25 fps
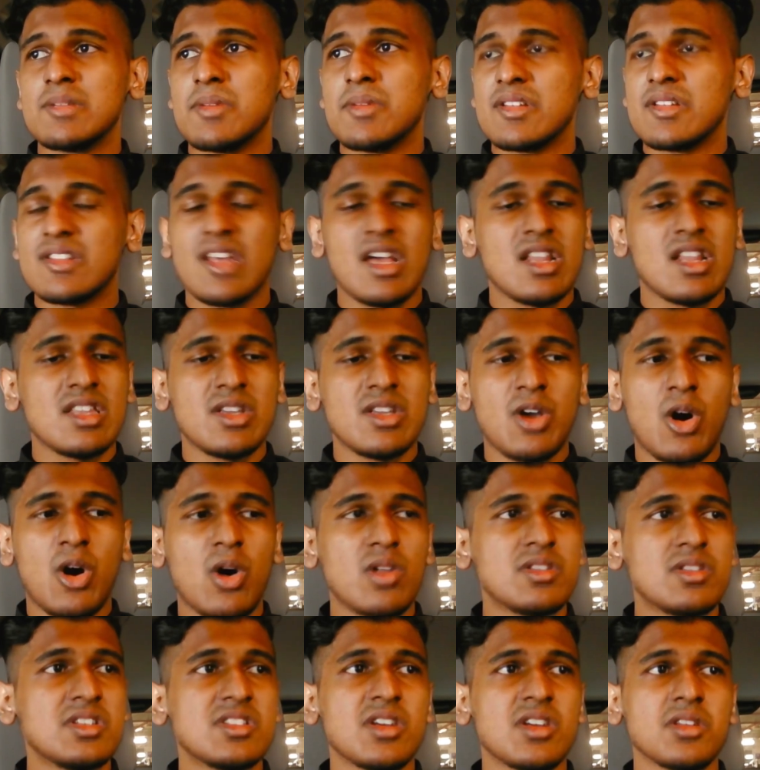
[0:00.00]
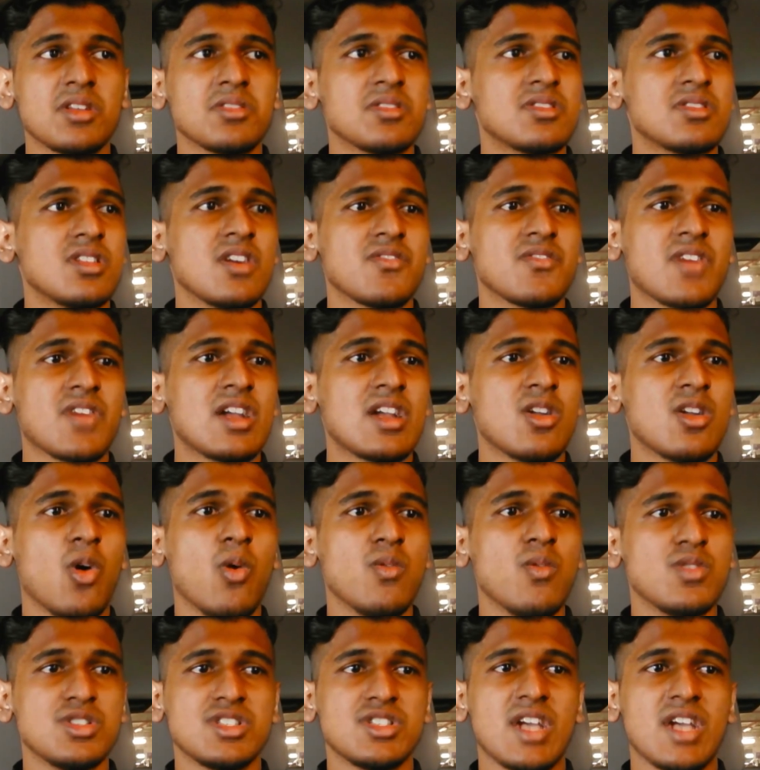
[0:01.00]
But sadly, all these other stuff kind of
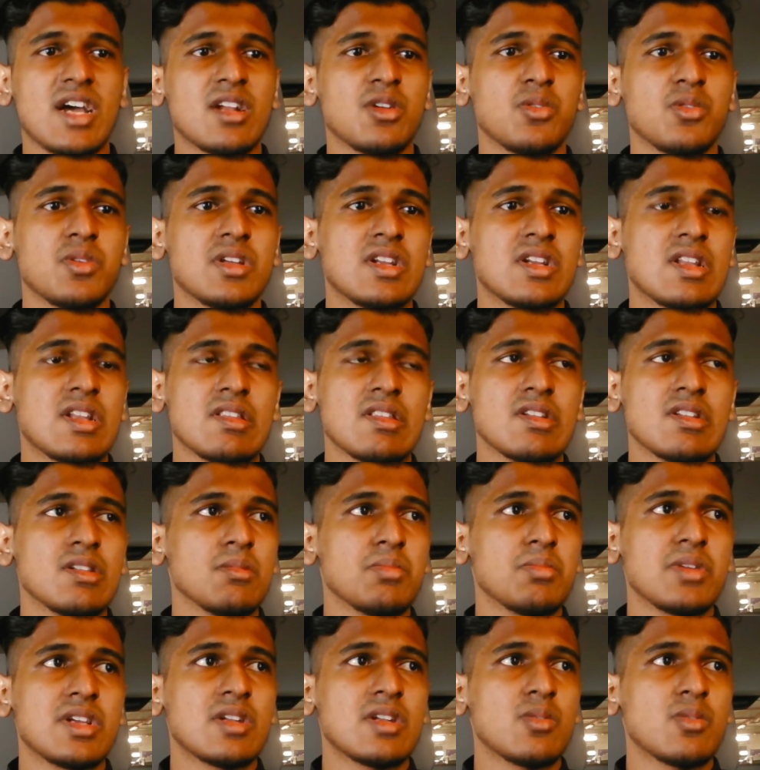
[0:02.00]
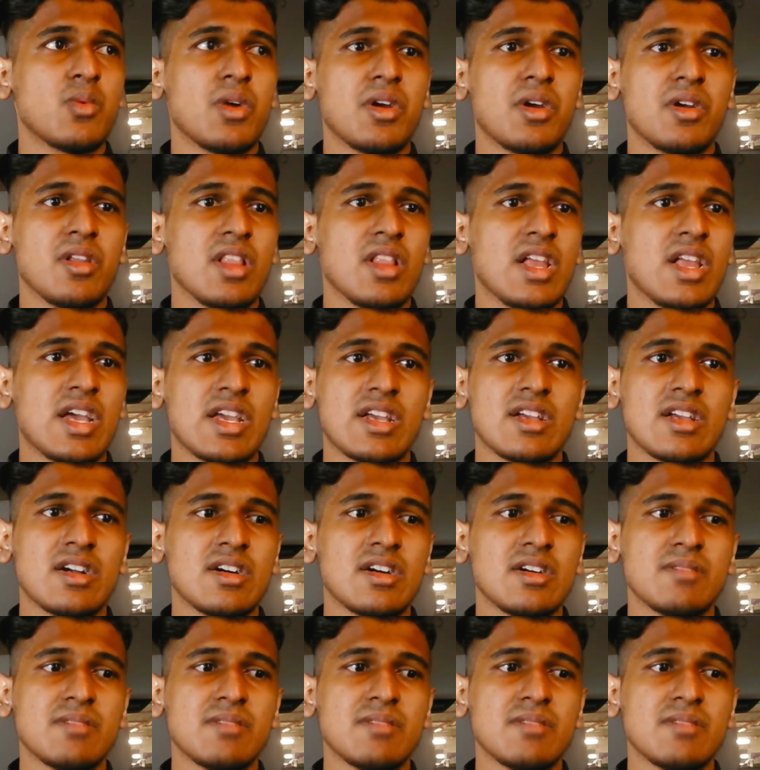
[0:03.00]
overshadowed it a little bit, where, like,